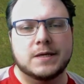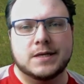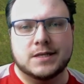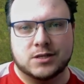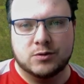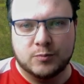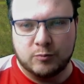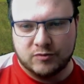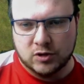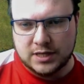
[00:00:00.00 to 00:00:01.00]
So we've
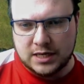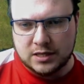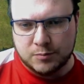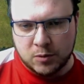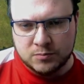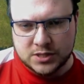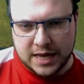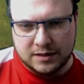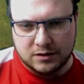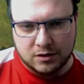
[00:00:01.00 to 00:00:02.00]
got the bombs
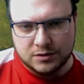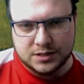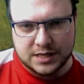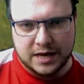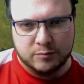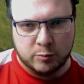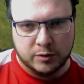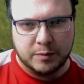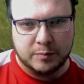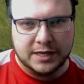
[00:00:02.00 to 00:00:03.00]
and the guns, and we want to be
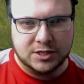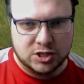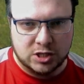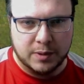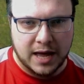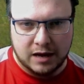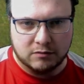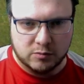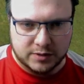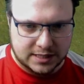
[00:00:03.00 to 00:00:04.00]
playing super aggro
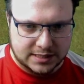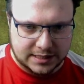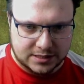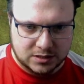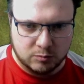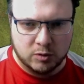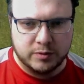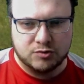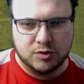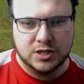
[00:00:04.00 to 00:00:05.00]
with this list. So what are we
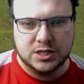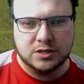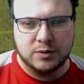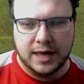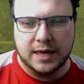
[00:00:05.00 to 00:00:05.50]
trying to do here?